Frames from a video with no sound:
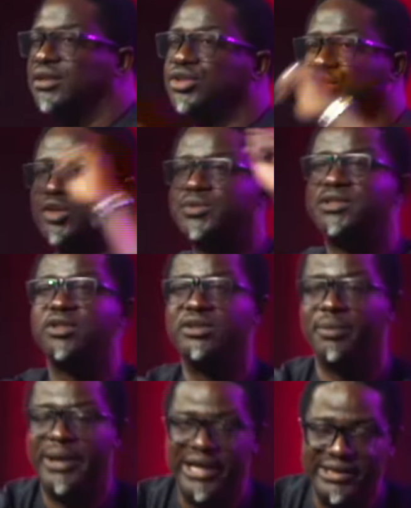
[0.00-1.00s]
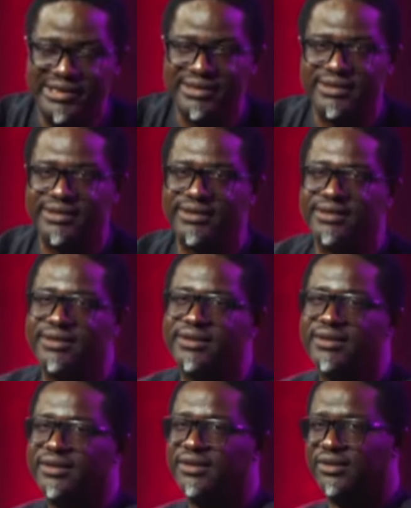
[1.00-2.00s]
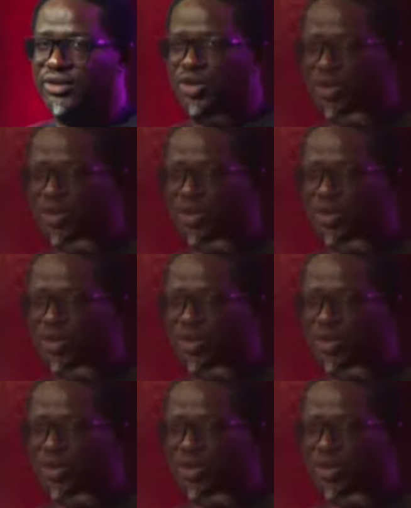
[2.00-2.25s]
drops it on the bed. Do you